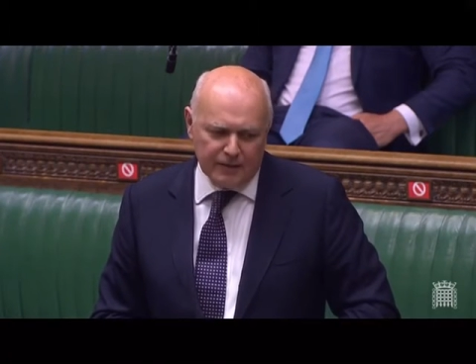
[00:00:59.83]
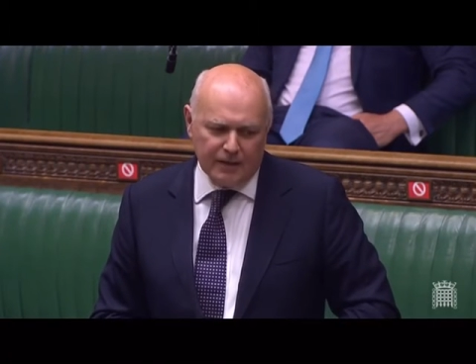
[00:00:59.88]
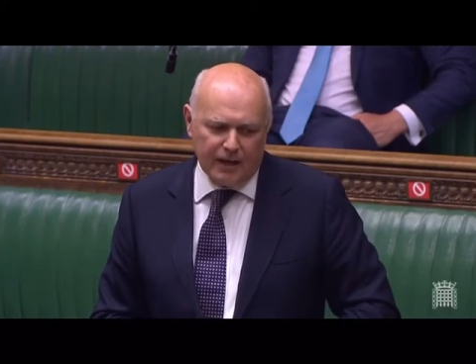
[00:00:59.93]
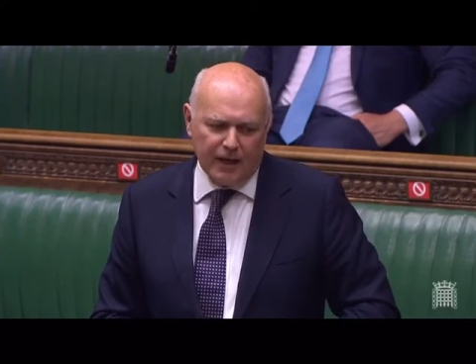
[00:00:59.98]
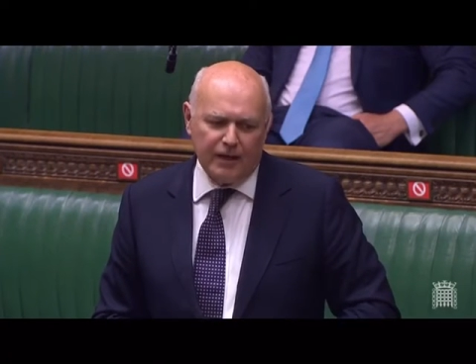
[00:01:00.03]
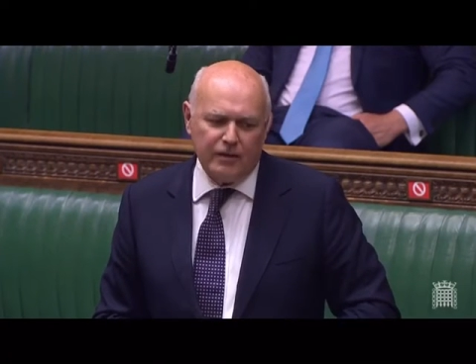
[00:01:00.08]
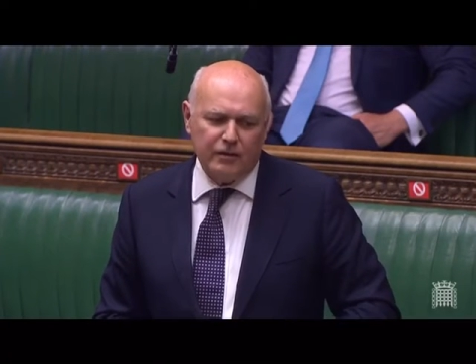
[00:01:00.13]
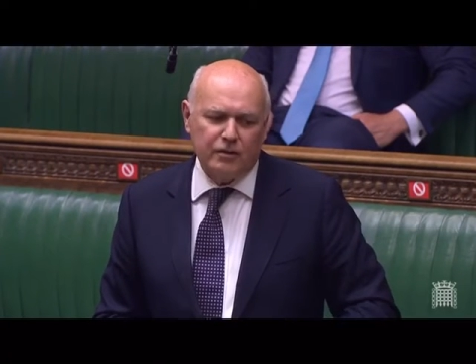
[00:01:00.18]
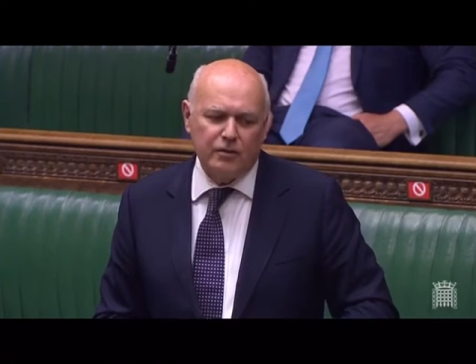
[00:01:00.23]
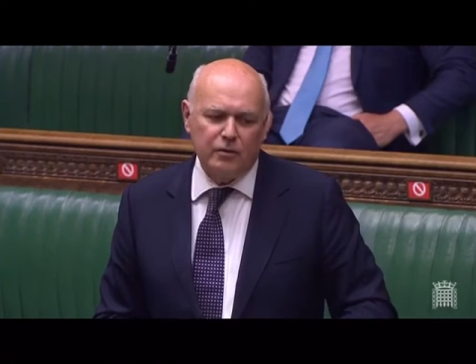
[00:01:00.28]

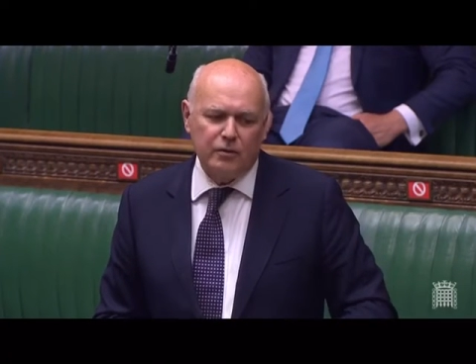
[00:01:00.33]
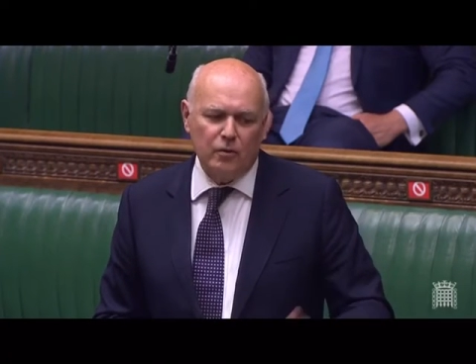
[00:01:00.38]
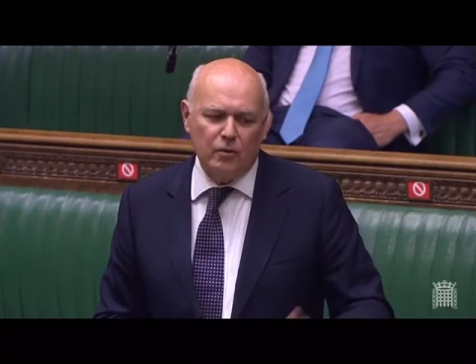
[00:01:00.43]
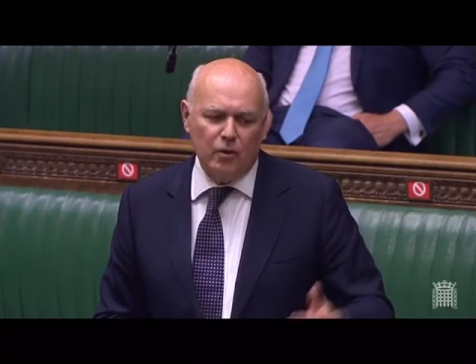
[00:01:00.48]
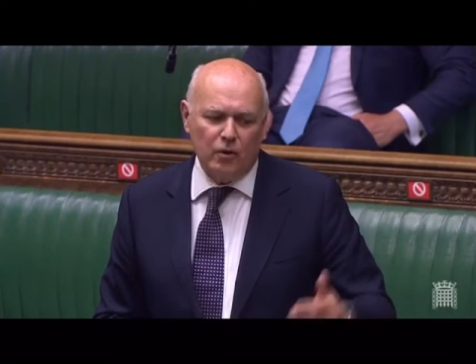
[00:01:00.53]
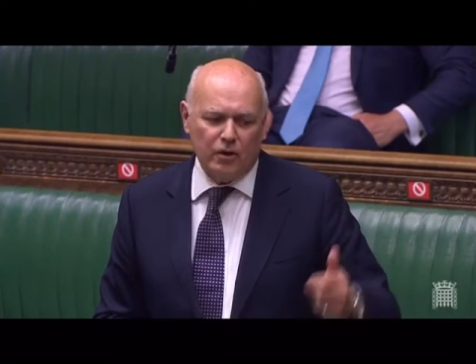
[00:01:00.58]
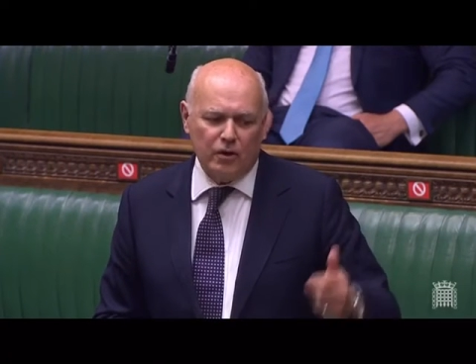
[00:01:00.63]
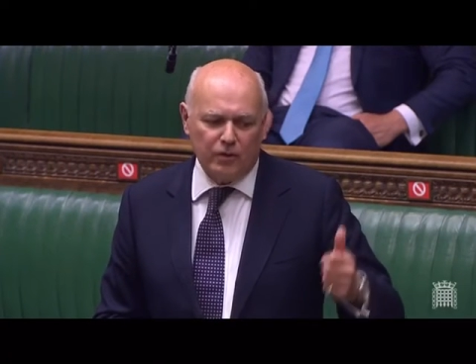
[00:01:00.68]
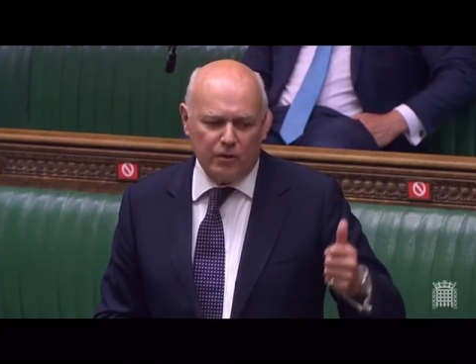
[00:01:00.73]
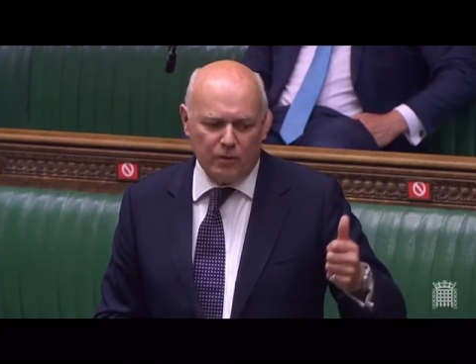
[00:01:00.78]
and to
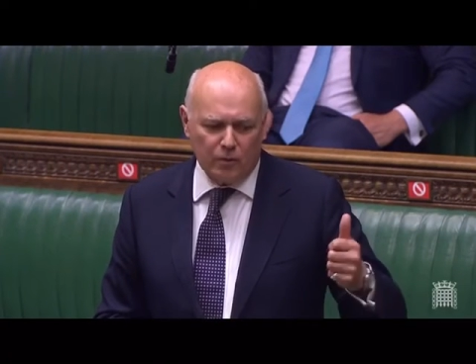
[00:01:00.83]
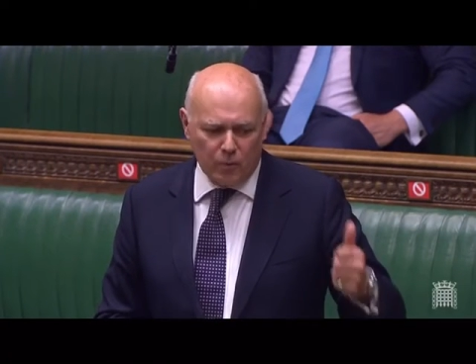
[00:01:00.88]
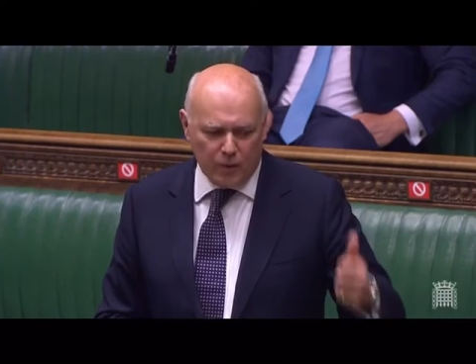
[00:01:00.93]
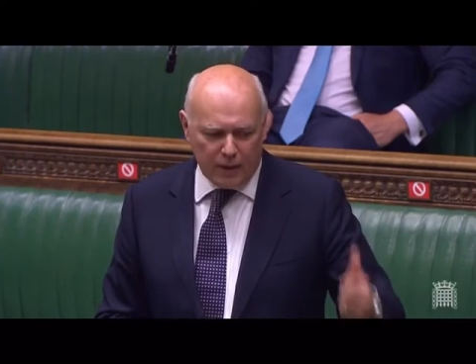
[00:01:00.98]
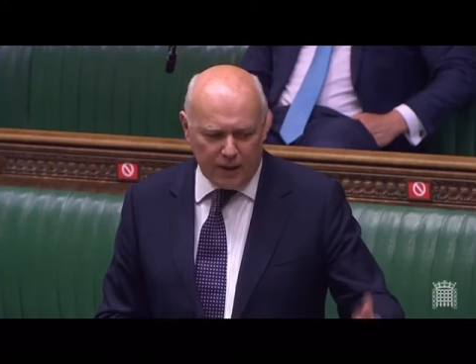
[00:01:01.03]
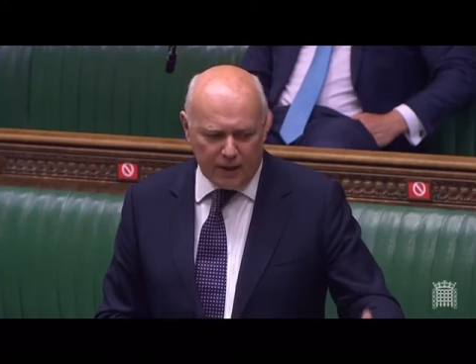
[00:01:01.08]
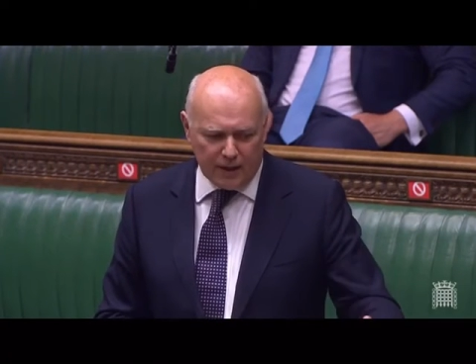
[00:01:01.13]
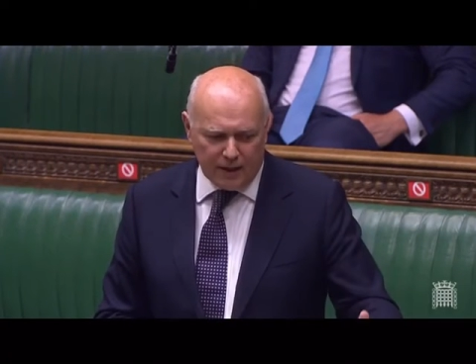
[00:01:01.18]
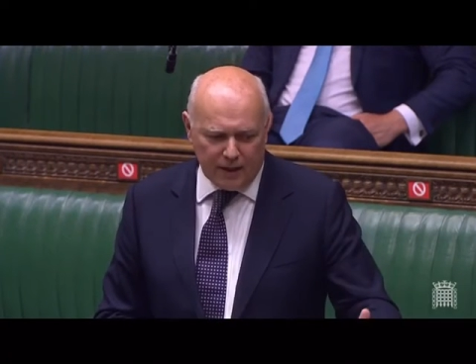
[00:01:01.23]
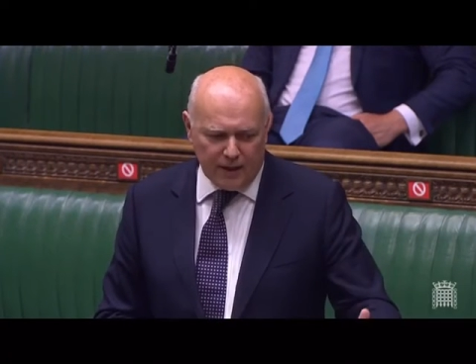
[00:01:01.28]
look at the
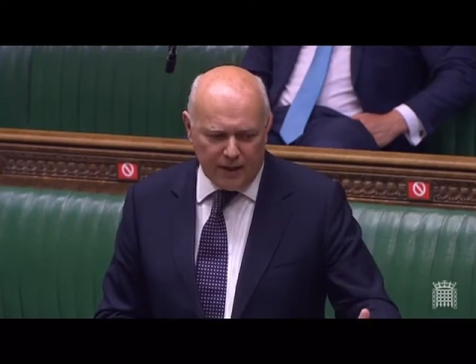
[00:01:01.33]
Uyghur